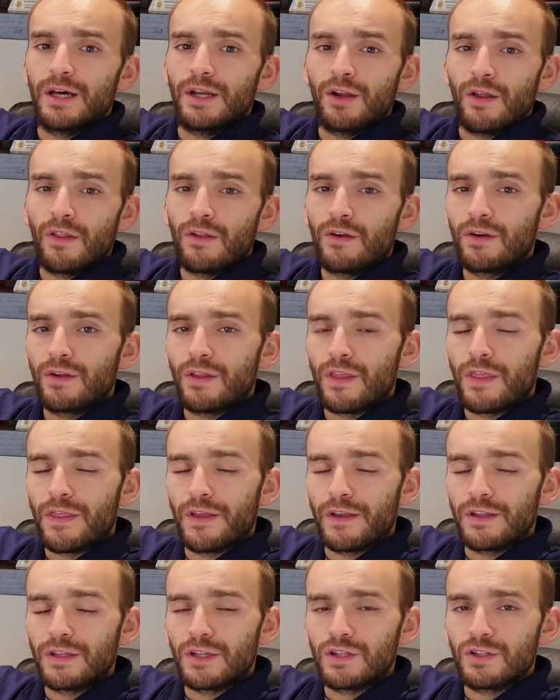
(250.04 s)
Another
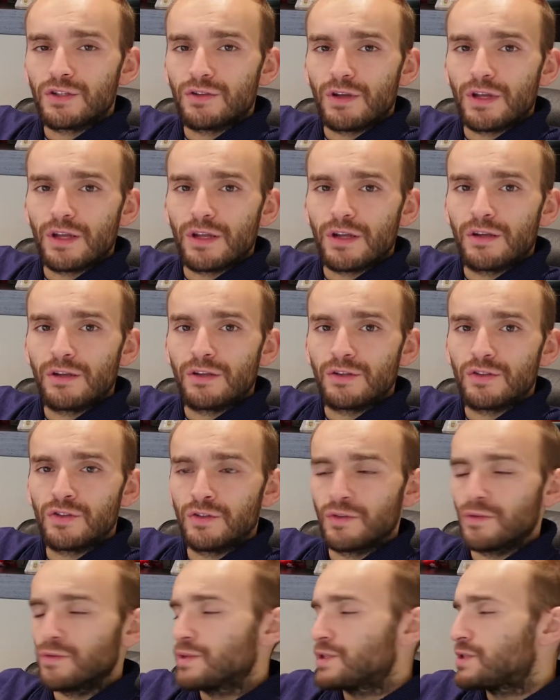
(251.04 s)
thing that you can
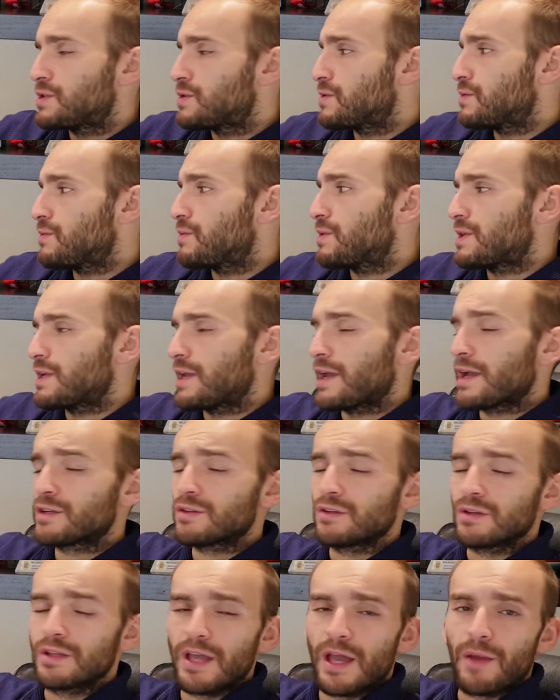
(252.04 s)
do, it's what
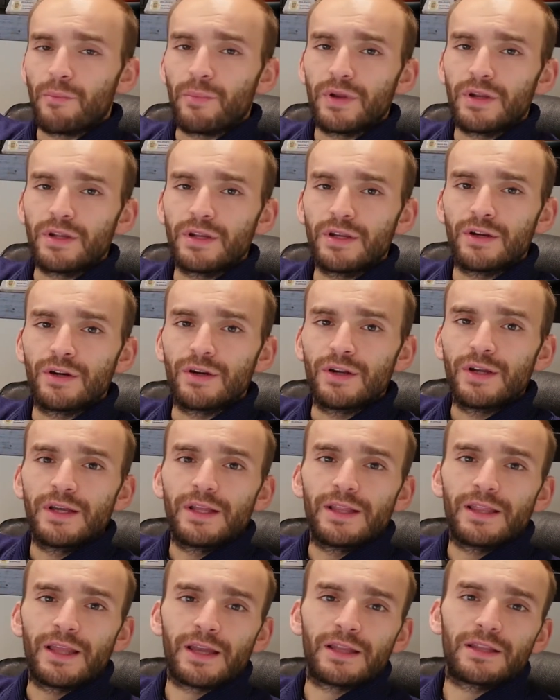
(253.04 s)
actually happened here.
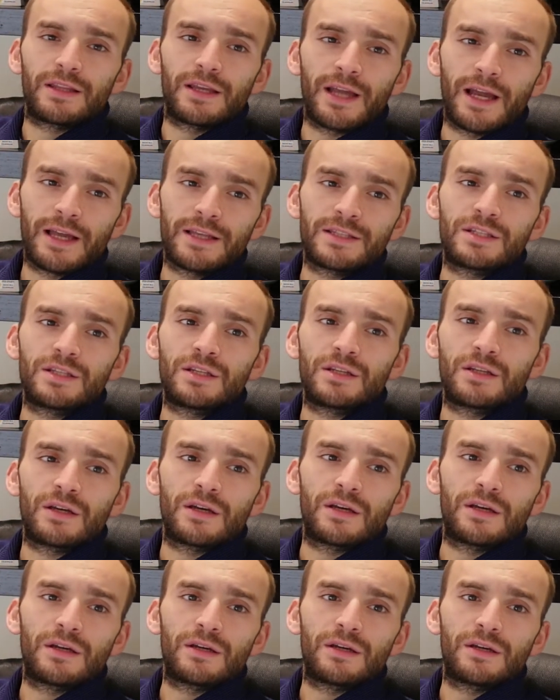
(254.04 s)
Like the guy is in
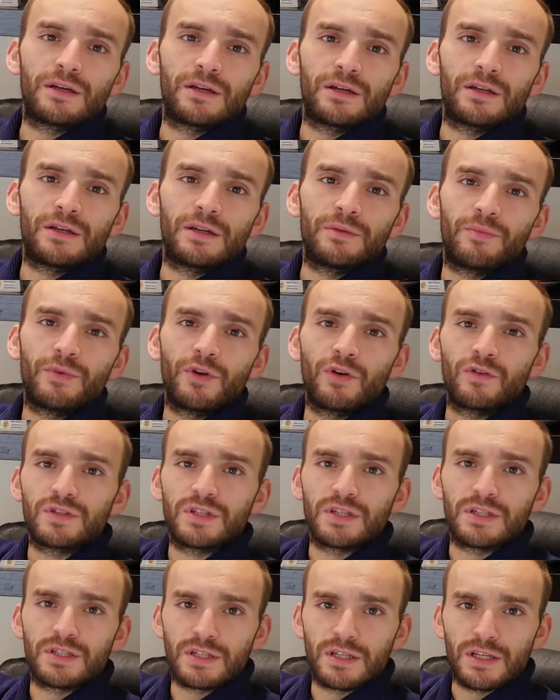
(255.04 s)
an
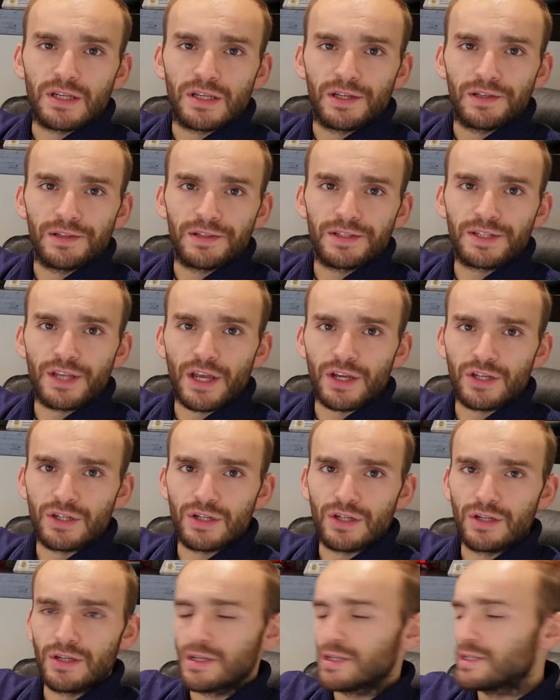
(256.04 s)
hypnosis
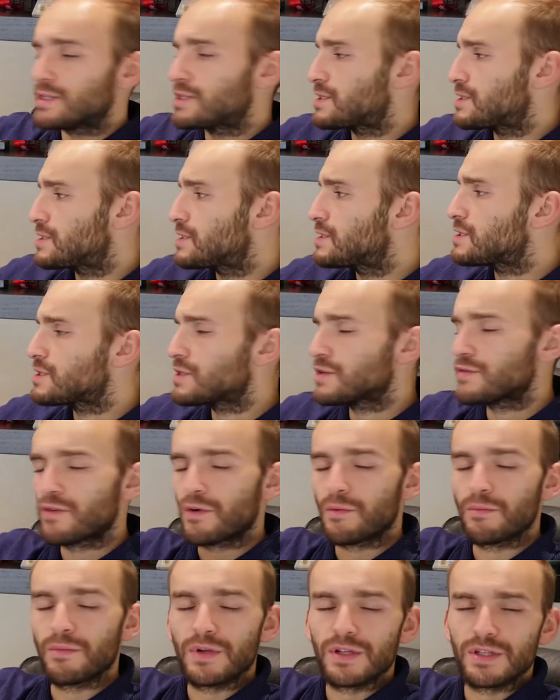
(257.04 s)
session. This is
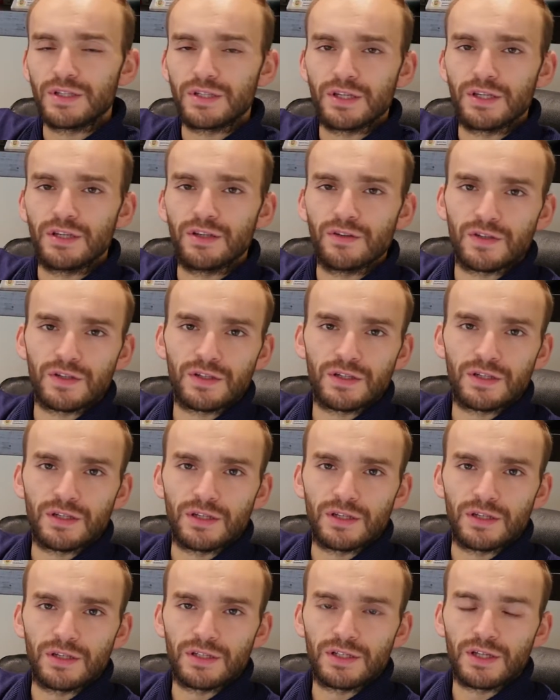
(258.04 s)
from Insidious
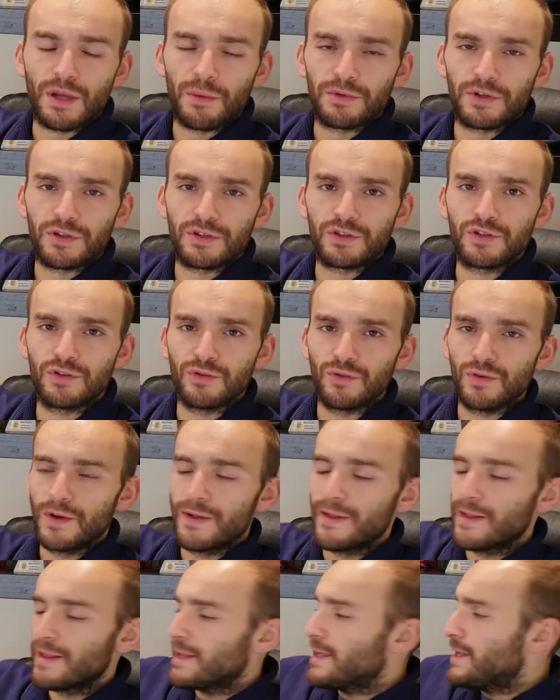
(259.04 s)
chapter 2,
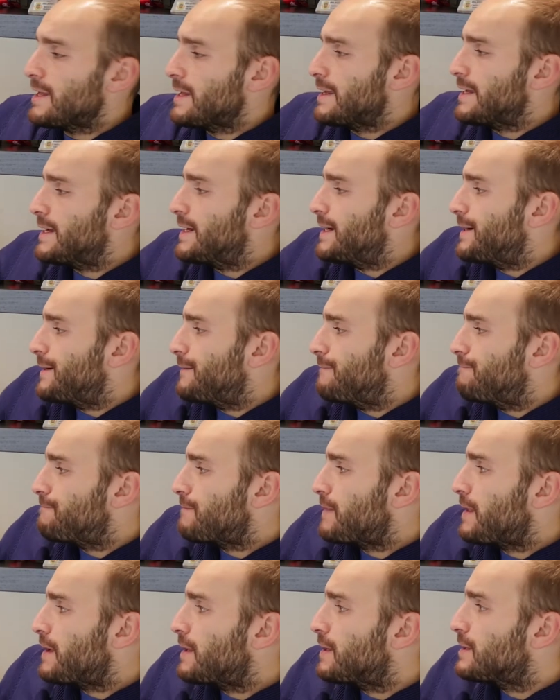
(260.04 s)

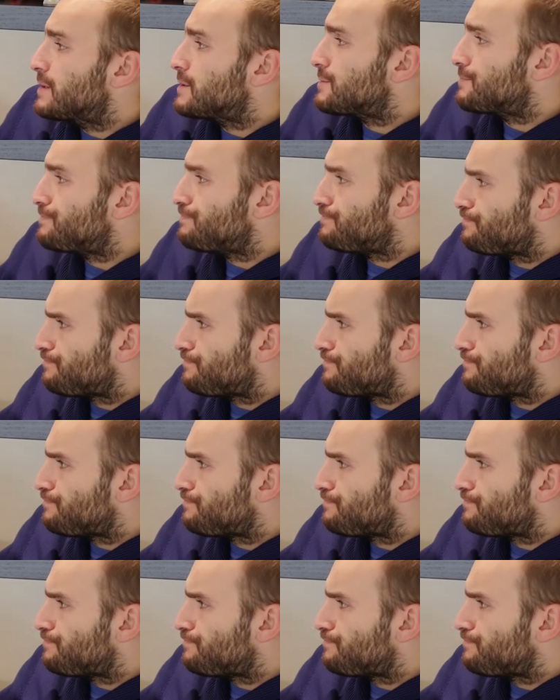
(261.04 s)
and